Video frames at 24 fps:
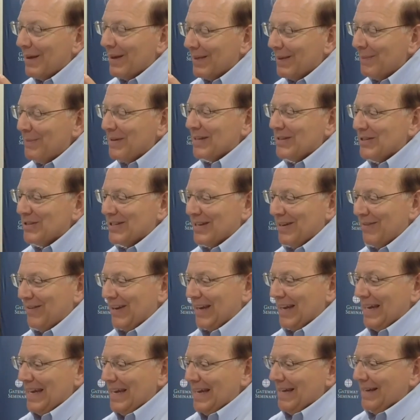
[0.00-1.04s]
let me just give
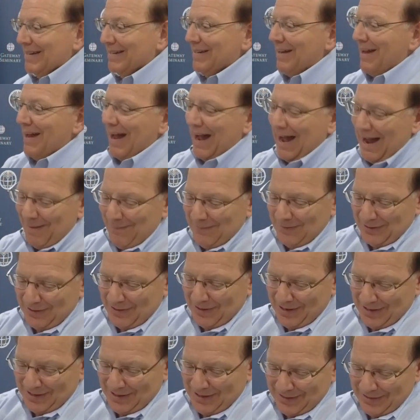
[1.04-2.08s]
you a hint. I'm going
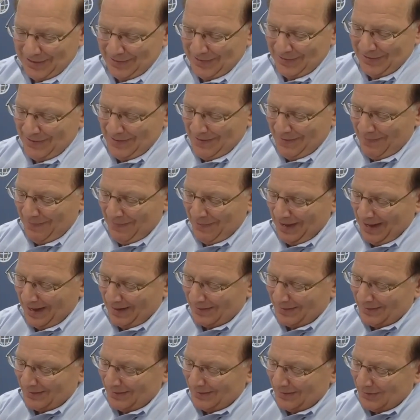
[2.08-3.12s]
to argue
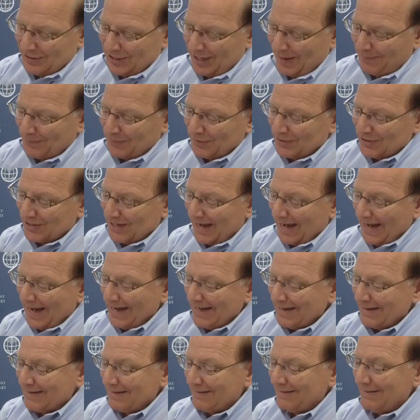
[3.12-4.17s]
that chapters
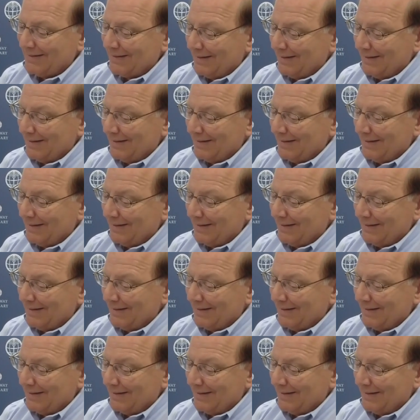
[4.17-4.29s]
eight